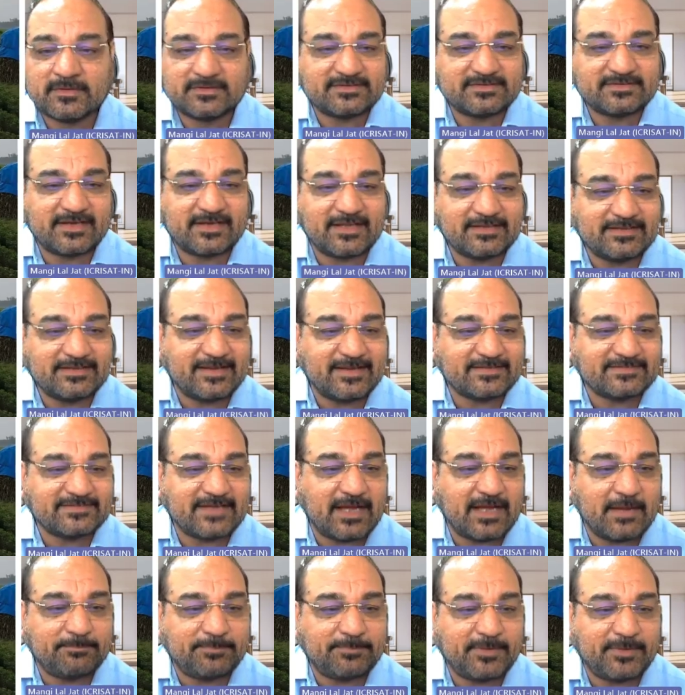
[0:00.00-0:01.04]
There's another
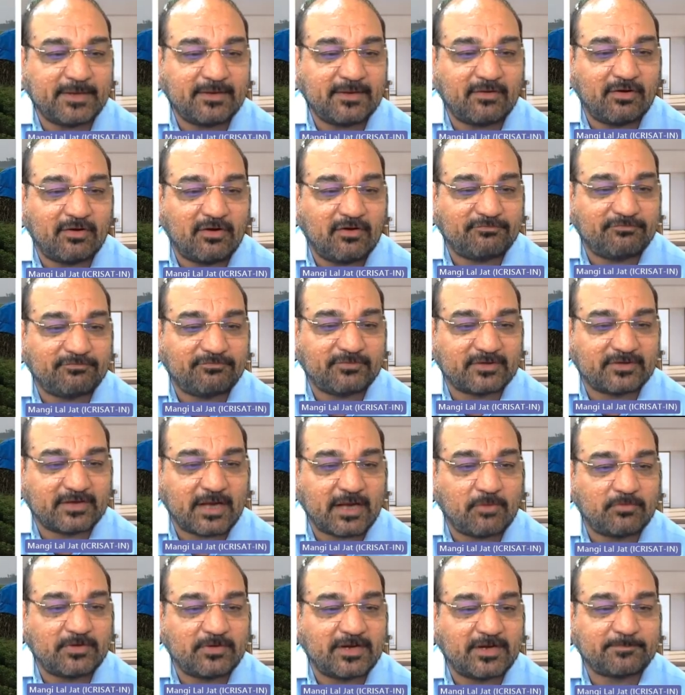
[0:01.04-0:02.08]
example of
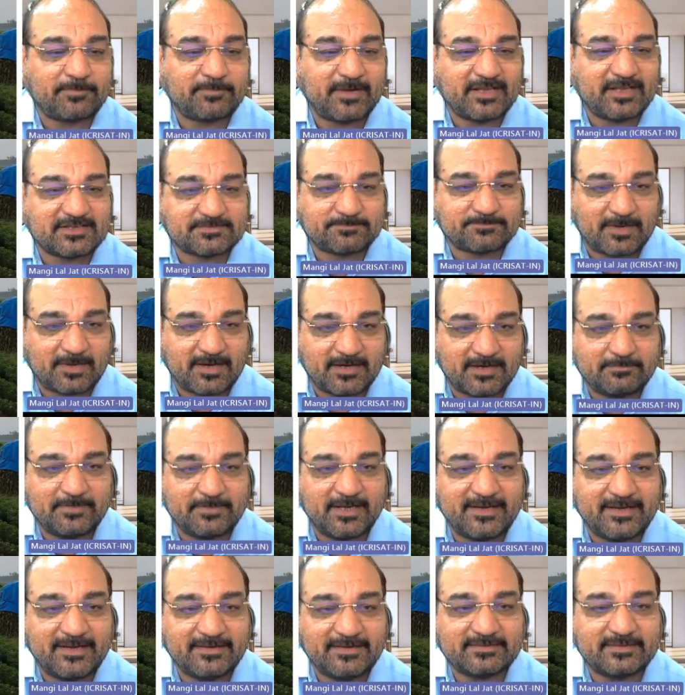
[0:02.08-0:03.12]
groundnut plus pearl
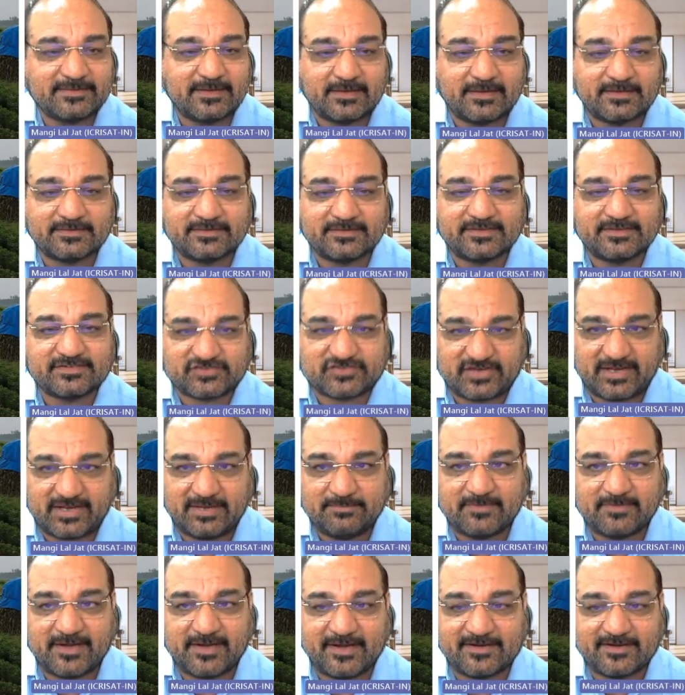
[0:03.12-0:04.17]
millet and the
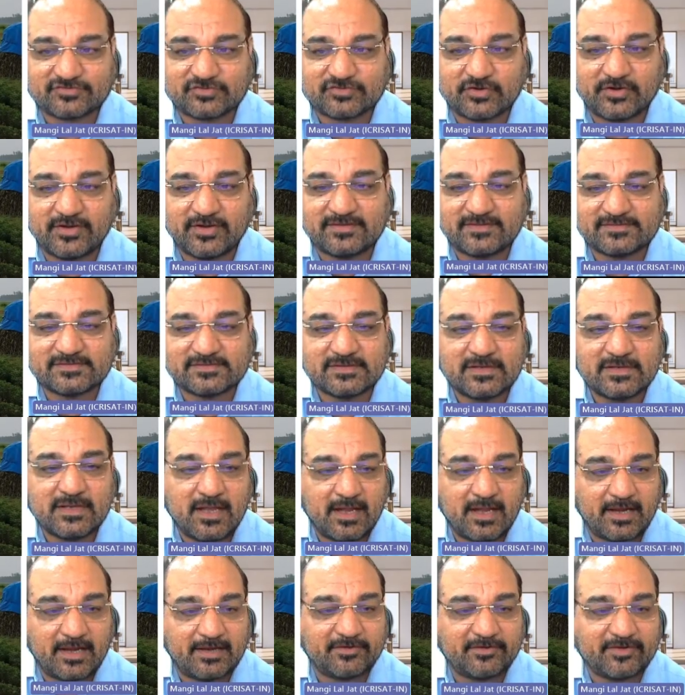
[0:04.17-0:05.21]
same red soils,
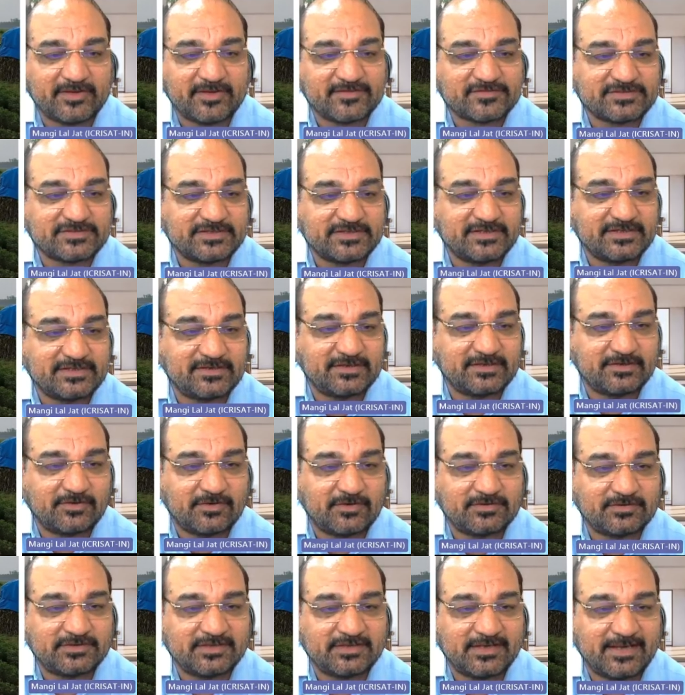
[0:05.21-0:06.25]
and you can see
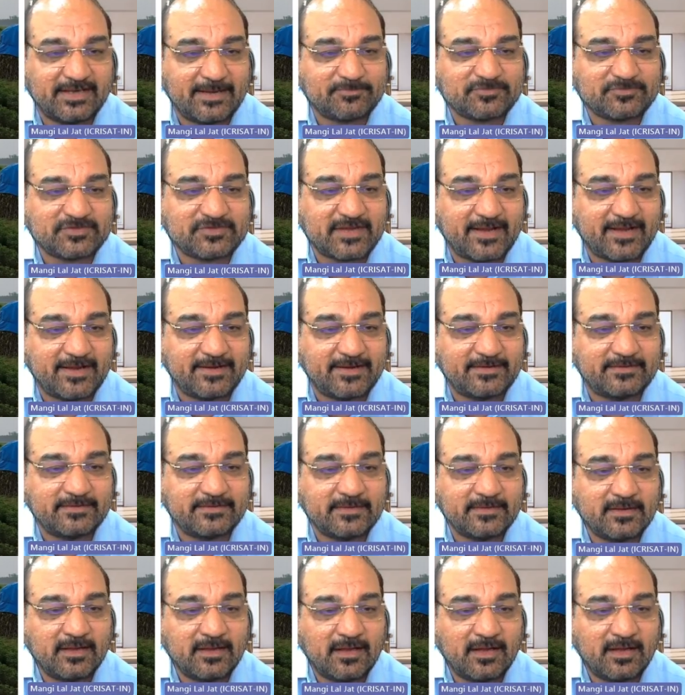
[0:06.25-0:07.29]
on the left side
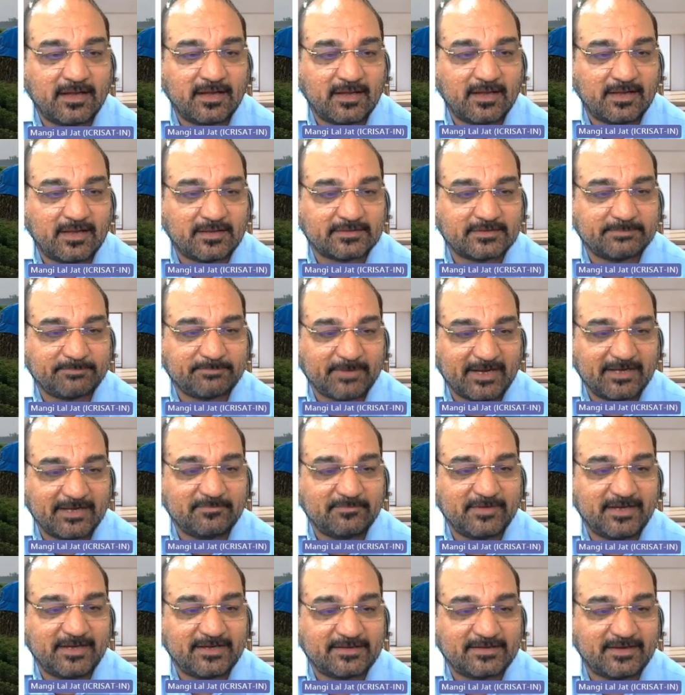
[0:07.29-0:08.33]
the
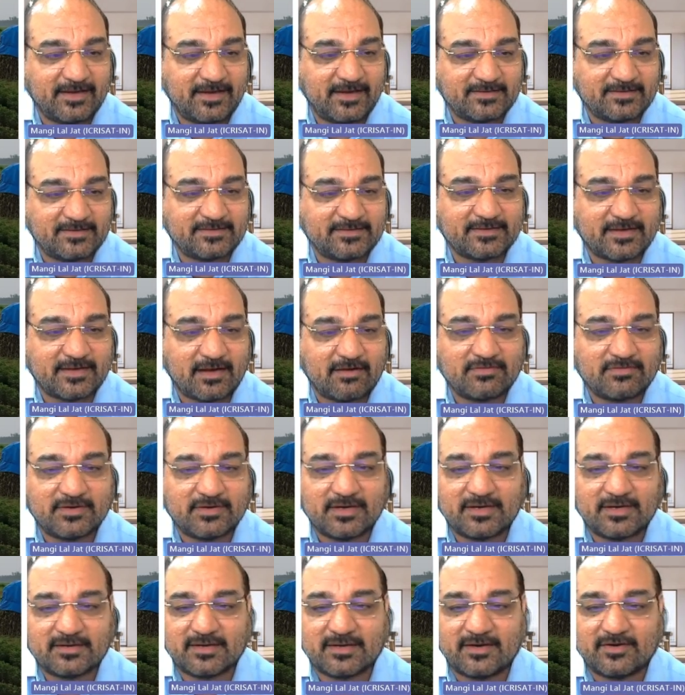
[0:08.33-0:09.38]
pearl millet and the
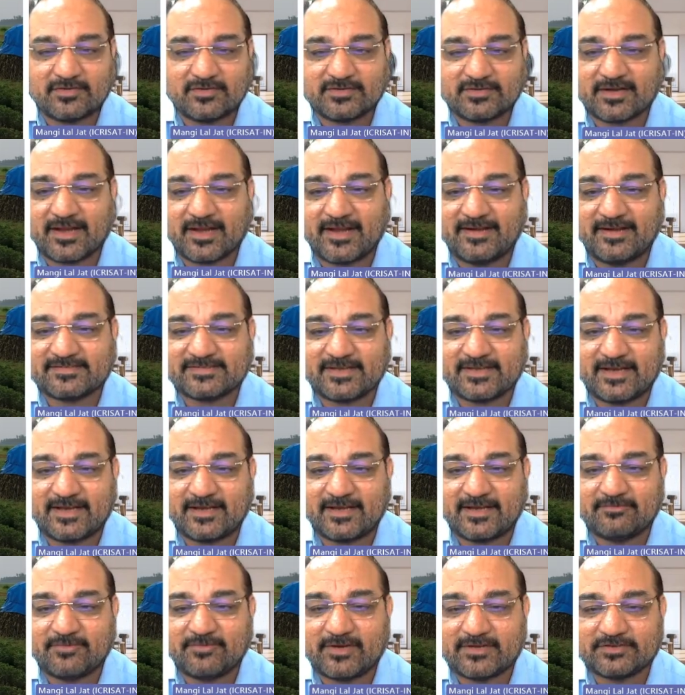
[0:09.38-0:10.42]
groundnut, on the right
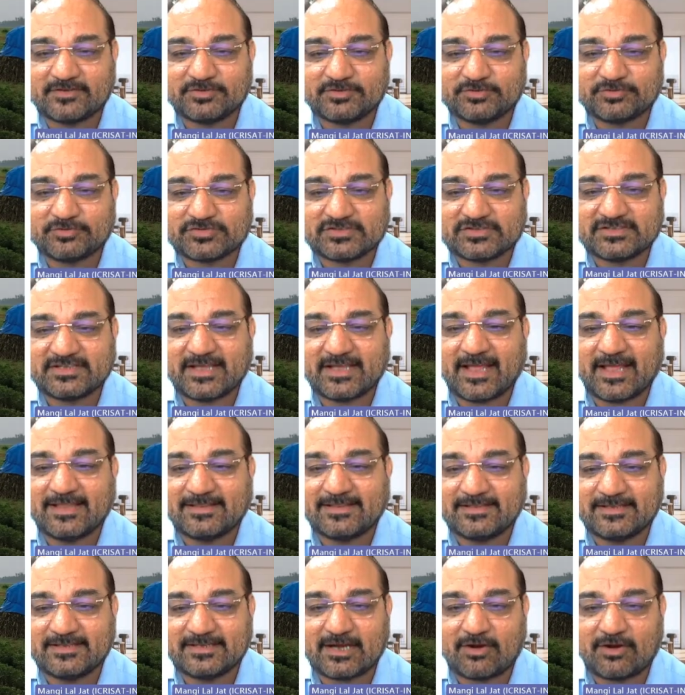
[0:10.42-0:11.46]
side where you see the
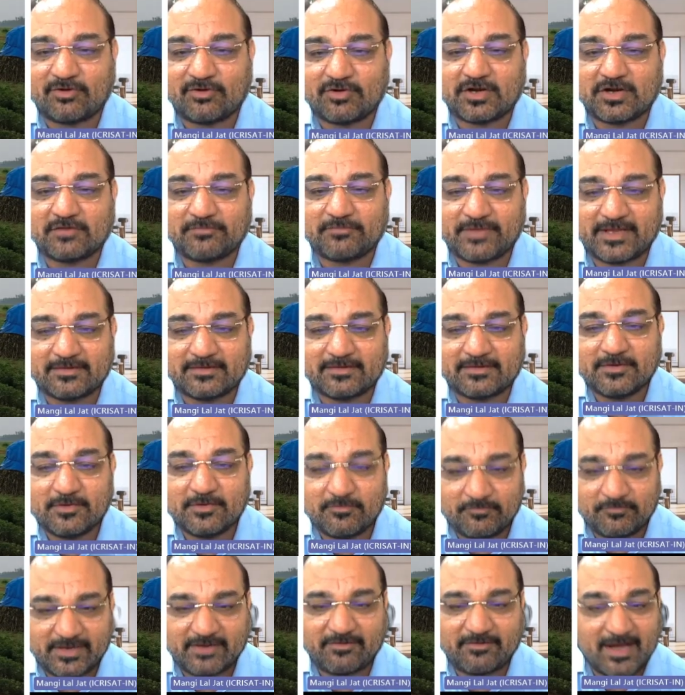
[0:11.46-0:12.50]
healthy groundnut where
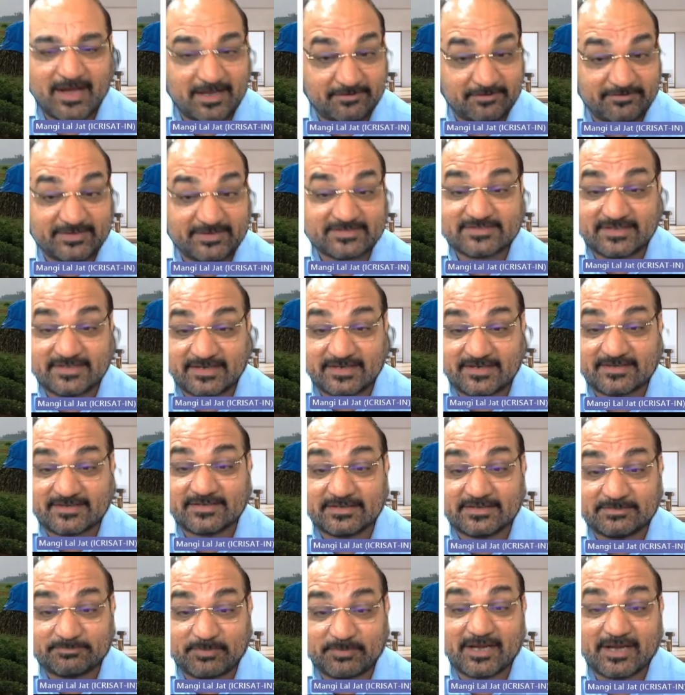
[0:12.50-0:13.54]
we have harvested
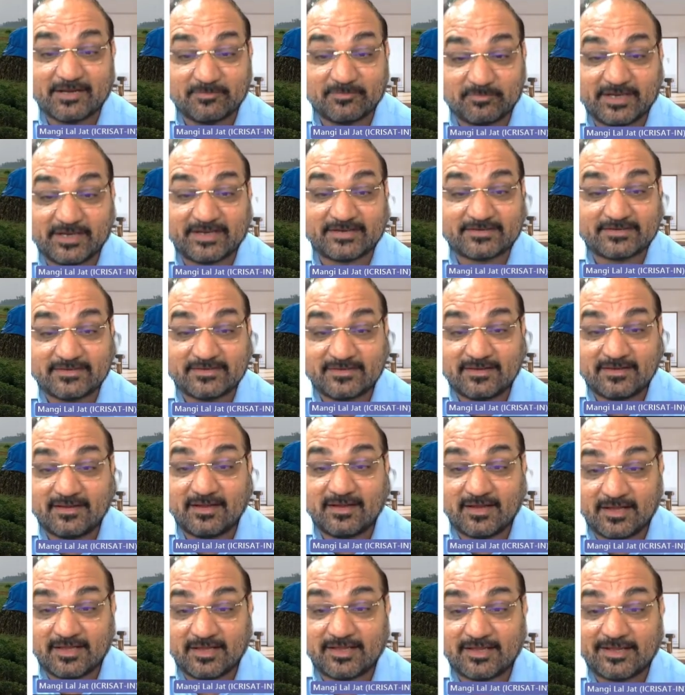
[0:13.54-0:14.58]
the pearl millet,
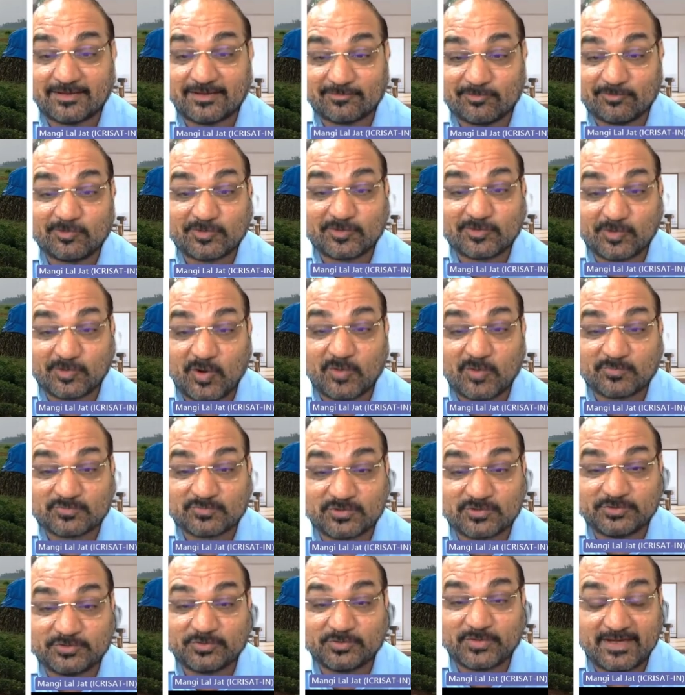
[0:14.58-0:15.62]
a good crop.
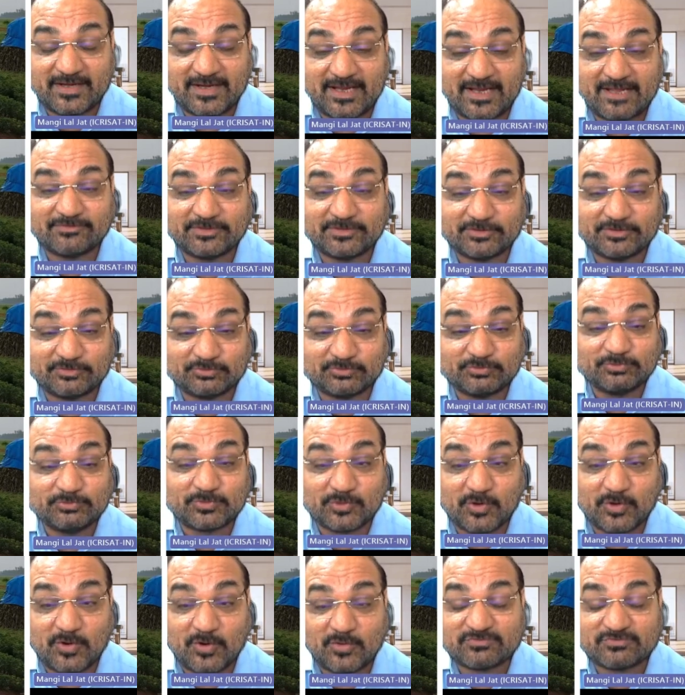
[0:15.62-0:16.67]
So you can have the two
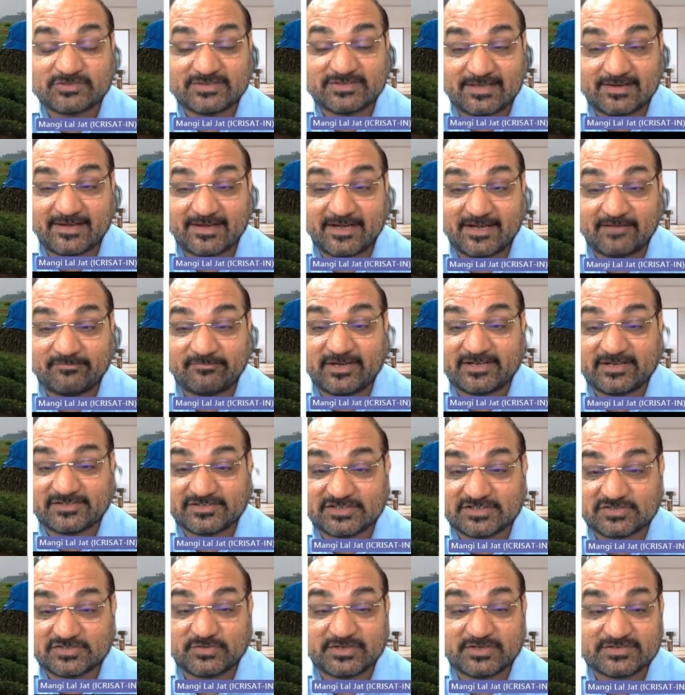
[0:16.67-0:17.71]
crops in the rain-fed
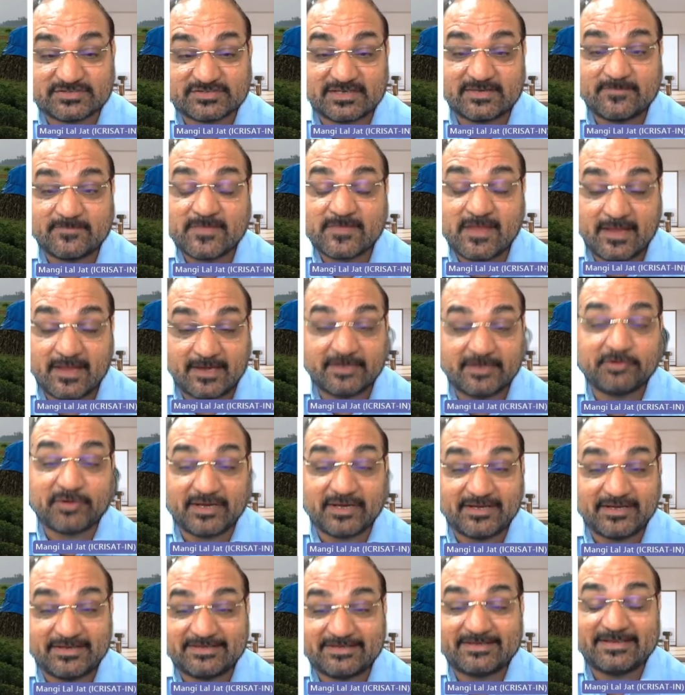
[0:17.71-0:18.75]
situation, and you
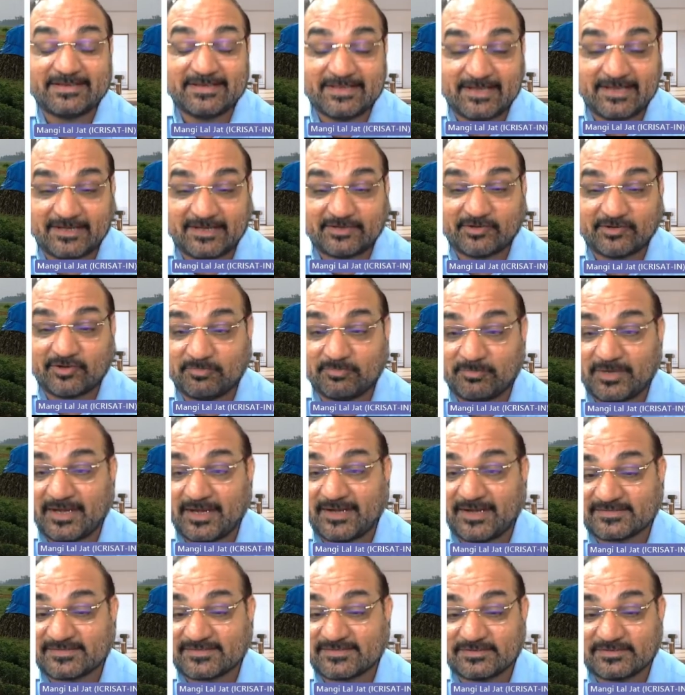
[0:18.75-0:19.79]
can integrate your
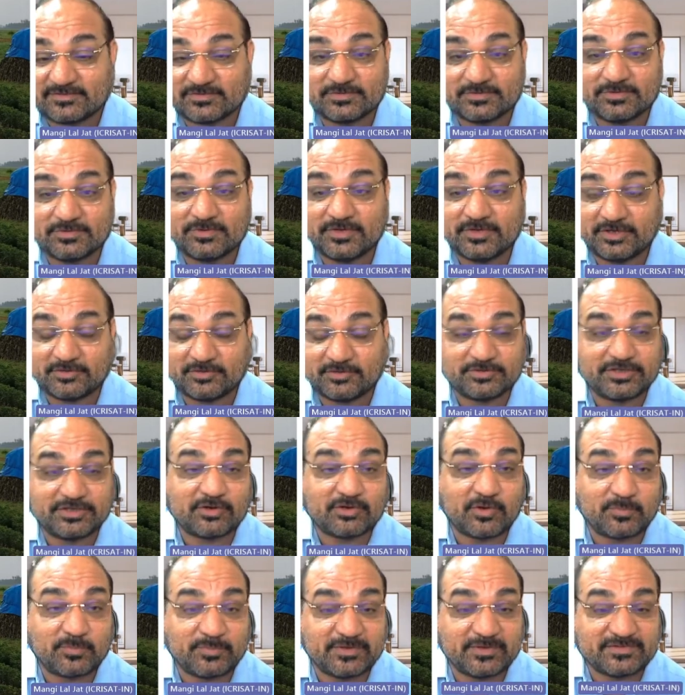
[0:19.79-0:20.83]
millets into the
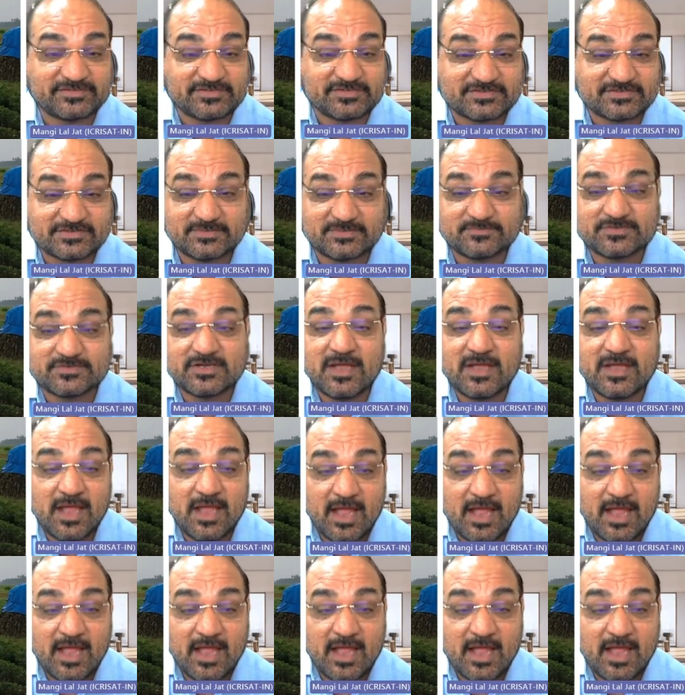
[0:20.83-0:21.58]
cropping systems.